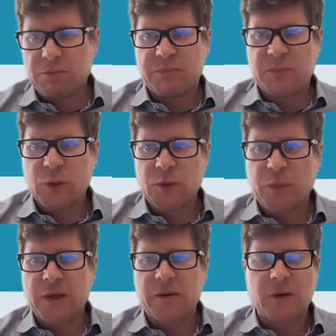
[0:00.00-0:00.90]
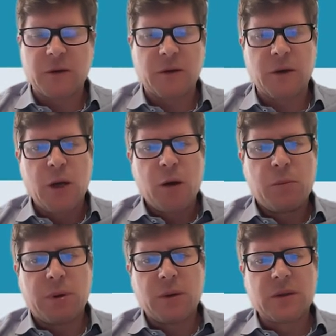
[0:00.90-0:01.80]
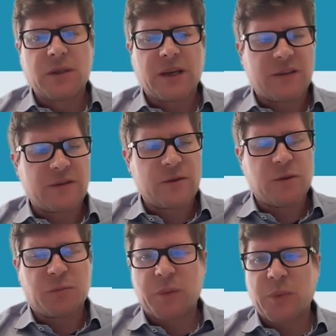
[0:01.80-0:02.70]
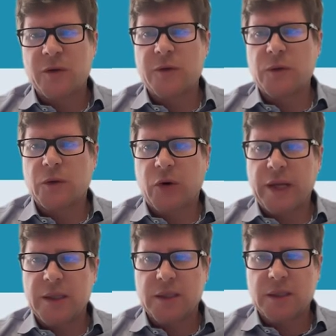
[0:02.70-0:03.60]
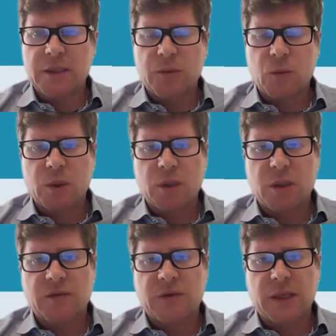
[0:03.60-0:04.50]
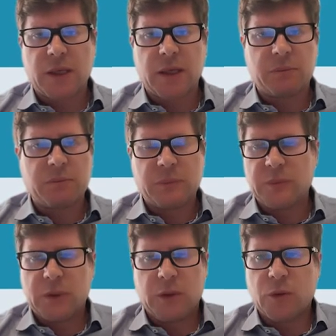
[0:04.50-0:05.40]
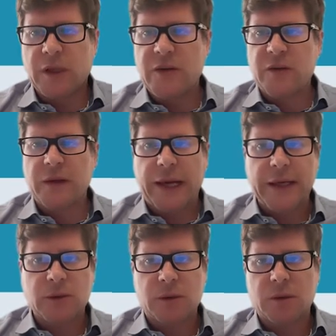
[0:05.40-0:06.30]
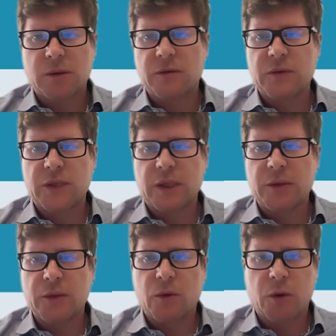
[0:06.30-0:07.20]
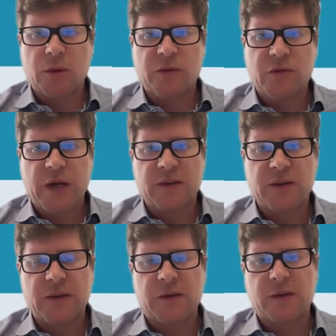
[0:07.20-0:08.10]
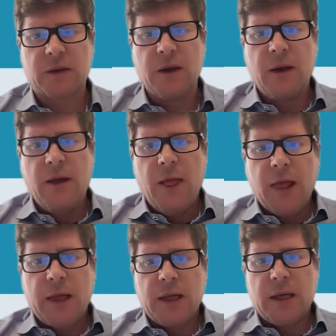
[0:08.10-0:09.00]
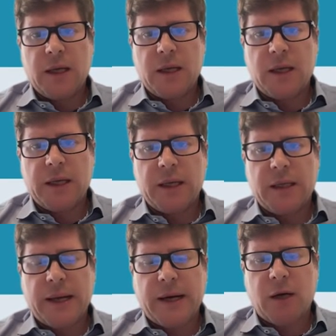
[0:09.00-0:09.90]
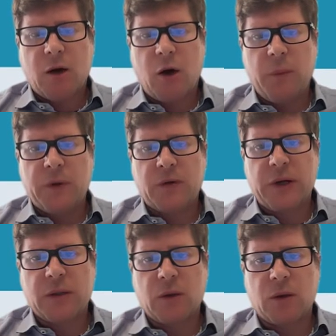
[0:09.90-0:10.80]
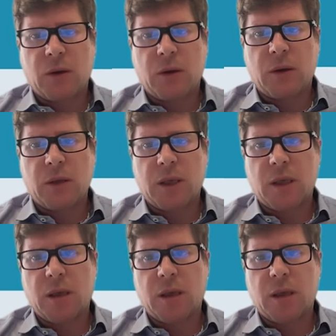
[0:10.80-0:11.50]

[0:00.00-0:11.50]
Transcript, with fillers: we could be so bold as to propose to grade the work of the EU legislator or of the EU Court of Justice in their copyright law